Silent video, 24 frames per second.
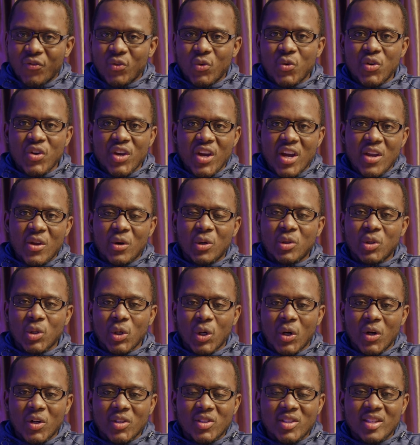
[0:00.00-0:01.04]
to hear your
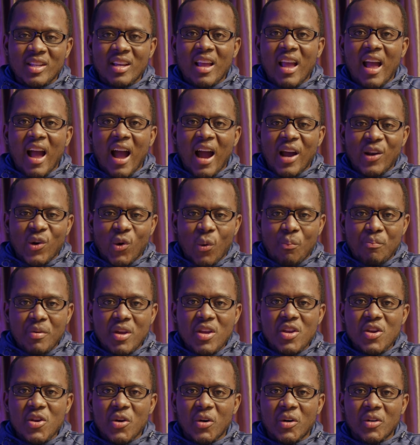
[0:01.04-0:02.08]
thoughts and
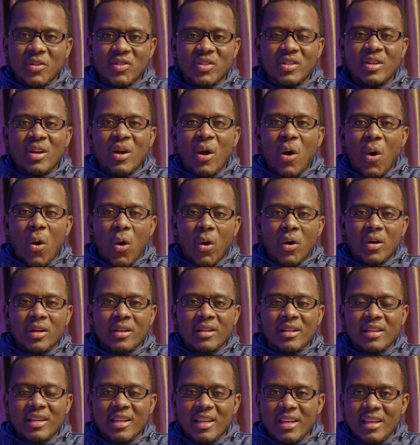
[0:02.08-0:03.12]
opinions
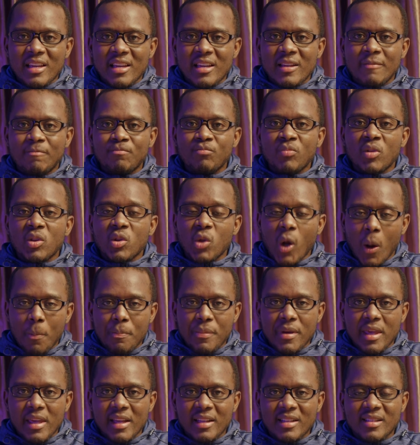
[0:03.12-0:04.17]
on the
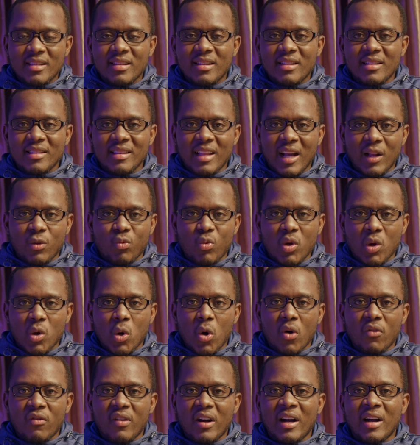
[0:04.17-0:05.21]
topics that we
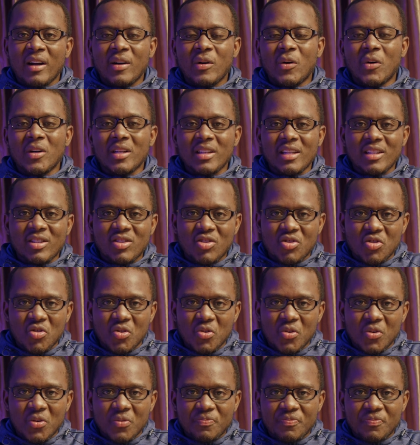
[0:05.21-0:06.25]
cover on this show.